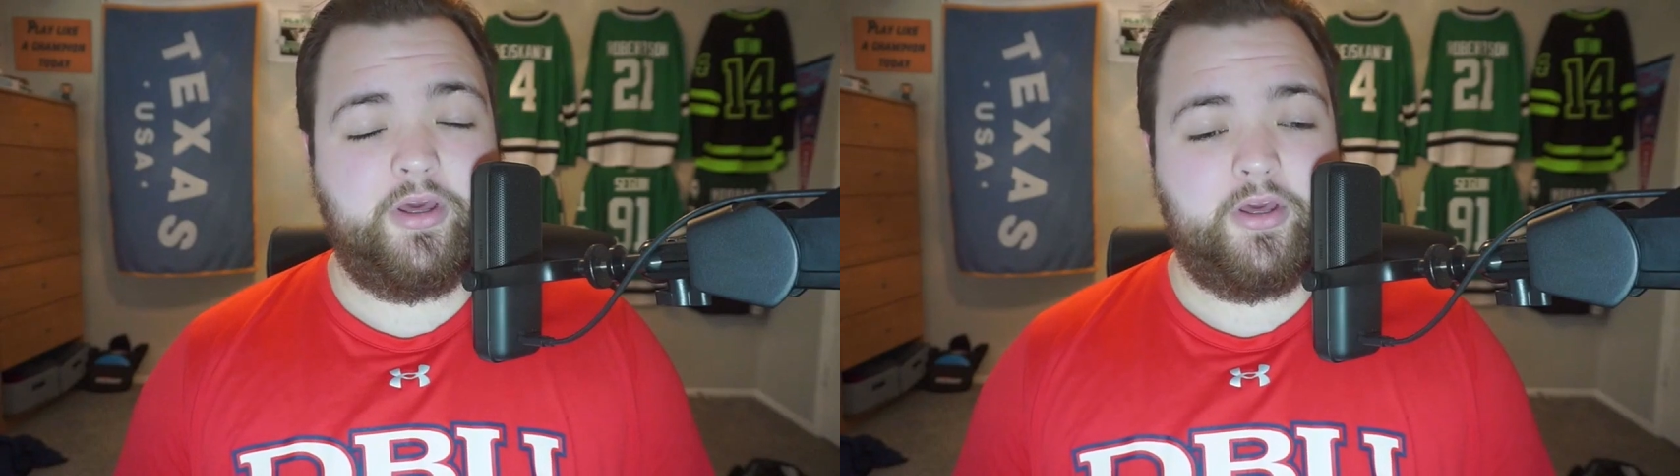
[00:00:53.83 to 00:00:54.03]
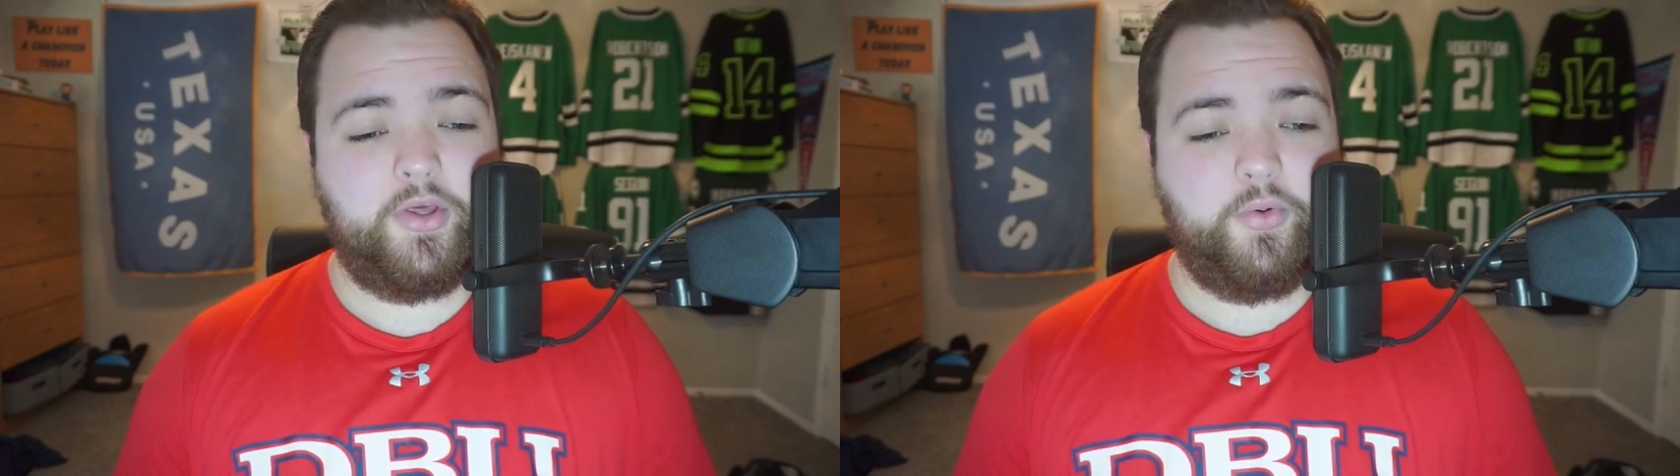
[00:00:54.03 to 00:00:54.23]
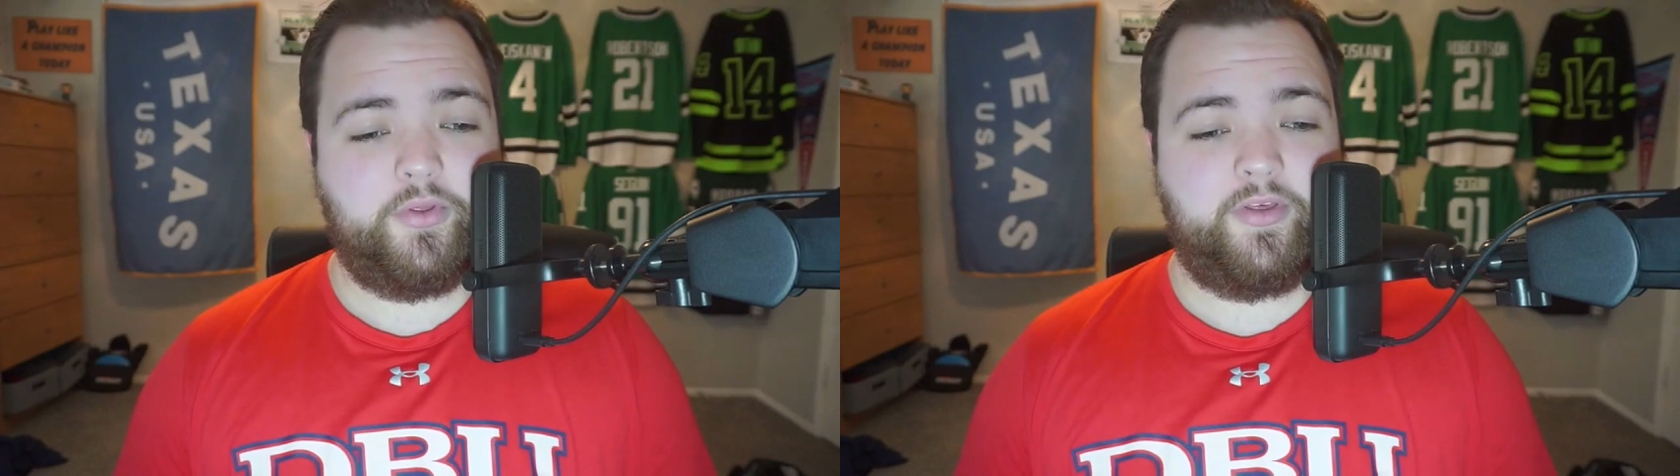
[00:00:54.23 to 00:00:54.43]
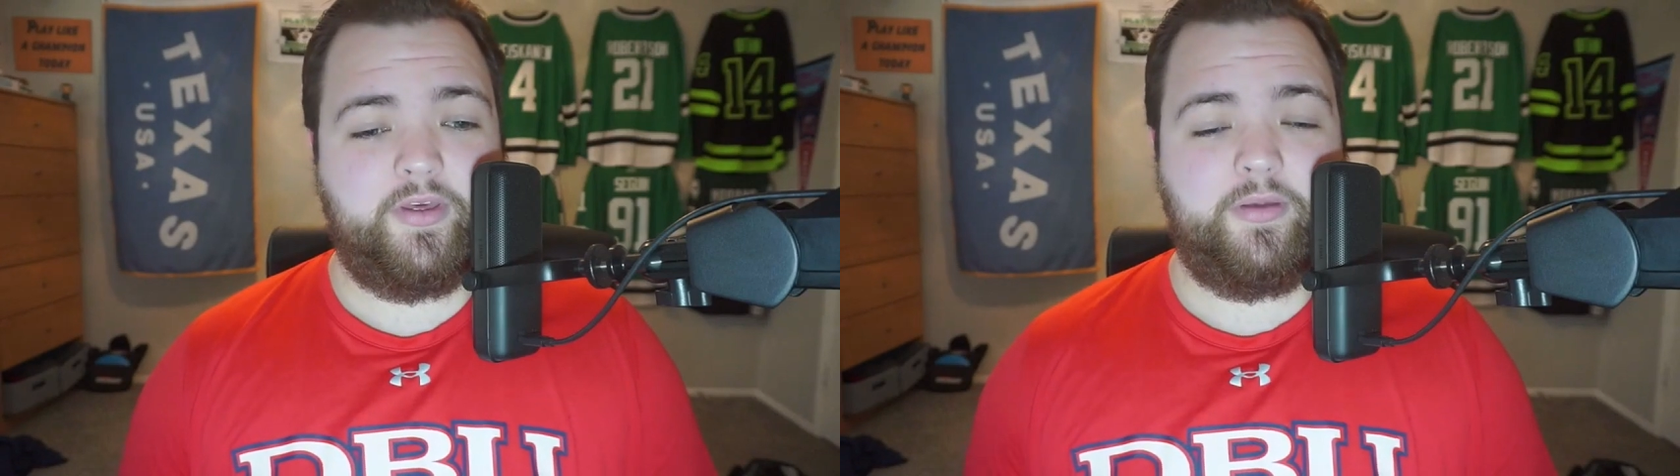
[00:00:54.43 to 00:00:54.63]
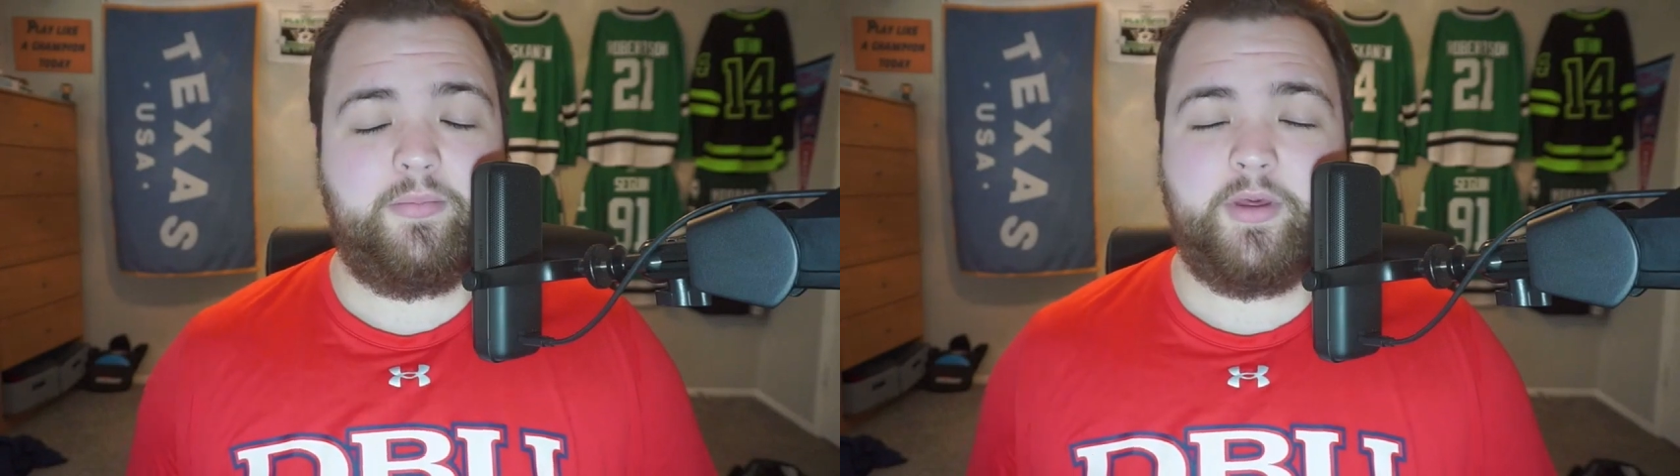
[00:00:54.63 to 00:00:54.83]
your
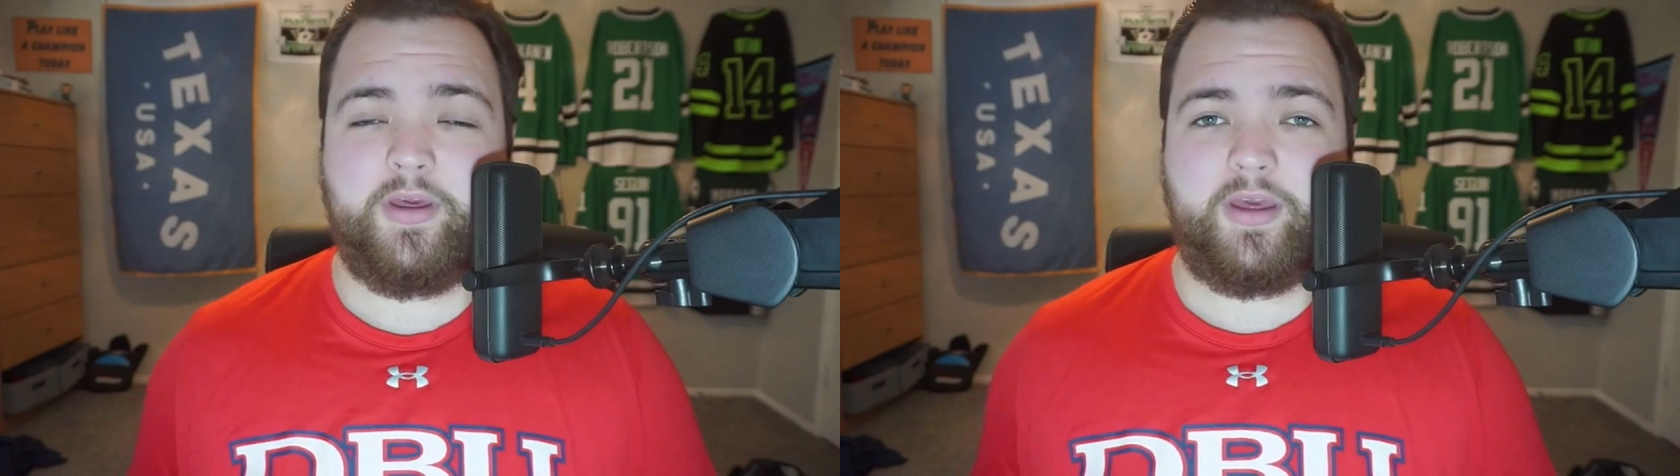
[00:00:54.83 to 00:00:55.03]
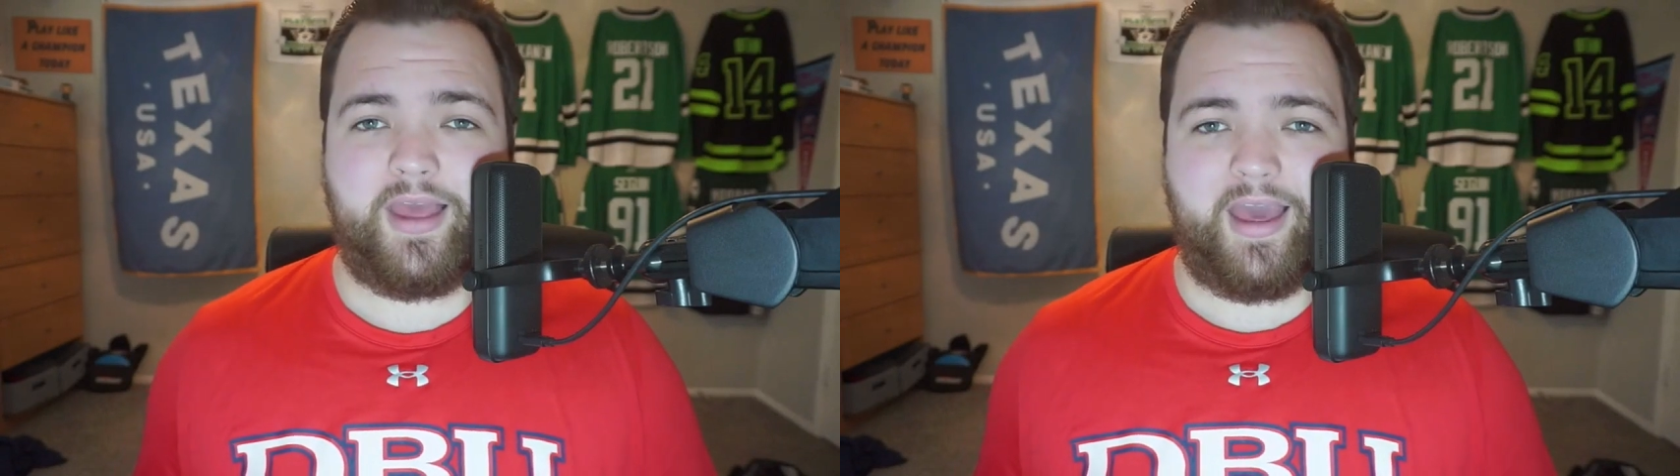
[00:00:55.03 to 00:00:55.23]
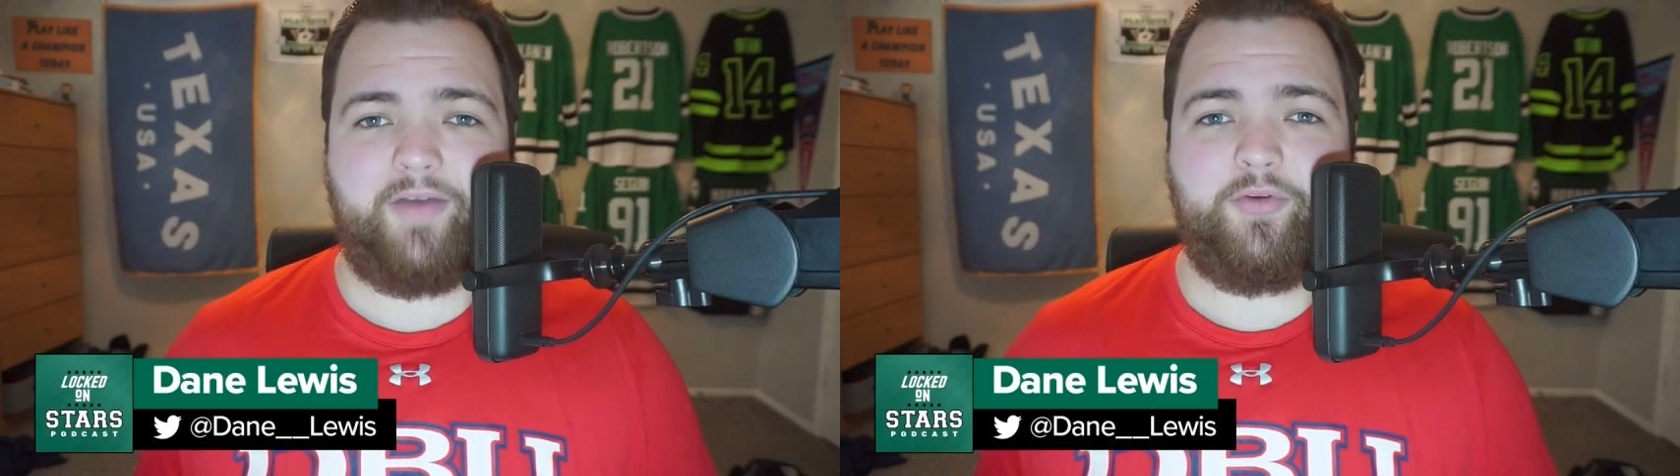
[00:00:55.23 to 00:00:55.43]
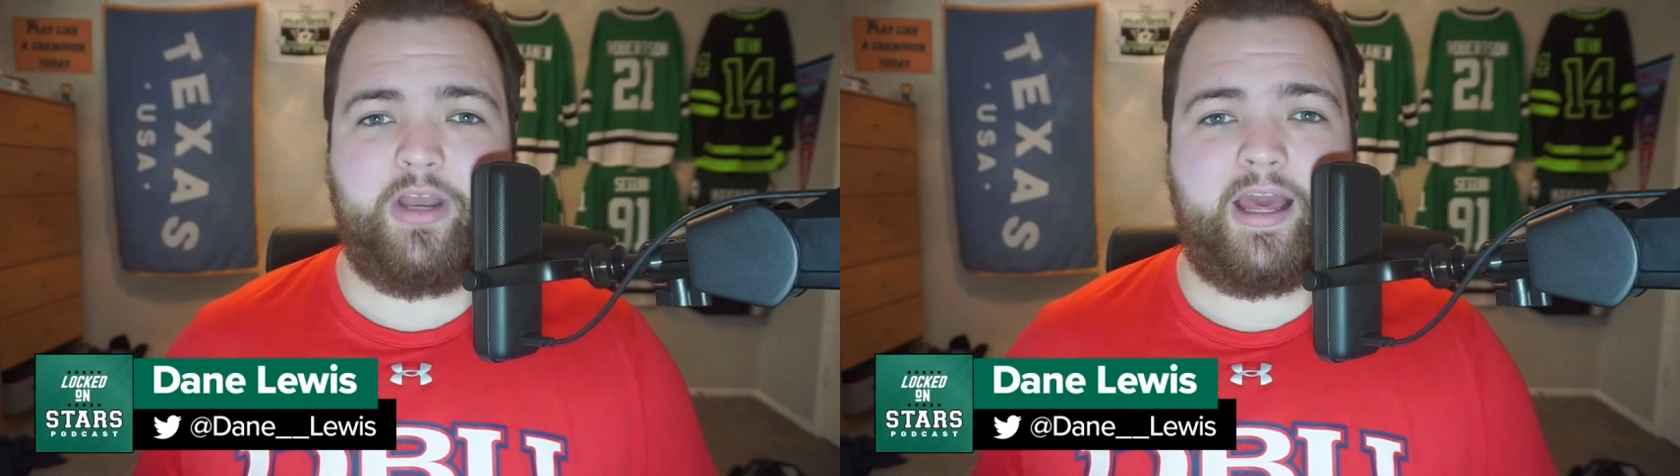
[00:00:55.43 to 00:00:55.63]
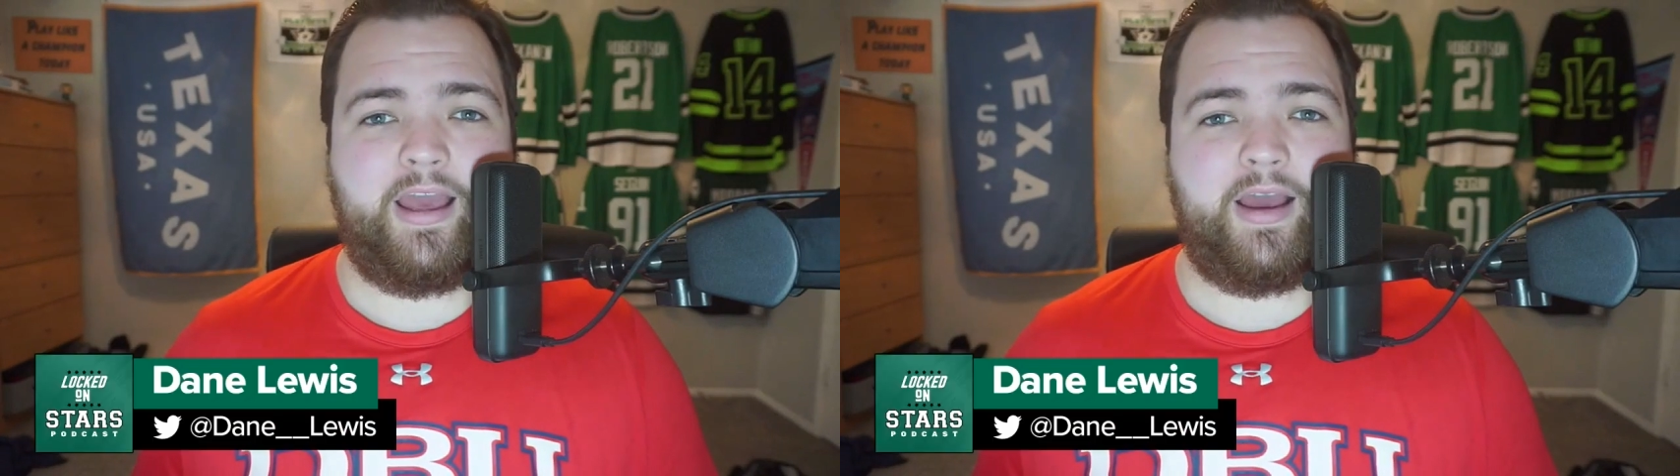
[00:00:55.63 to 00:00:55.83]
team every day.